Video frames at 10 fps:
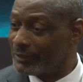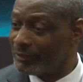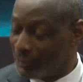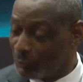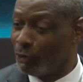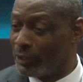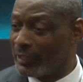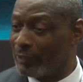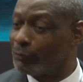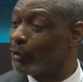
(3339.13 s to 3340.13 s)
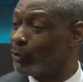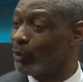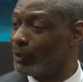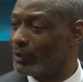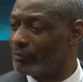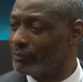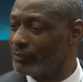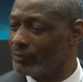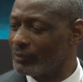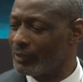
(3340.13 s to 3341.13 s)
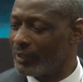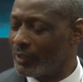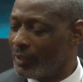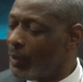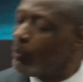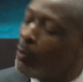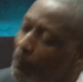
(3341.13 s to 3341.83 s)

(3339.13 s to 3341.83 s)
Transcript: this morning at four o'clock. We were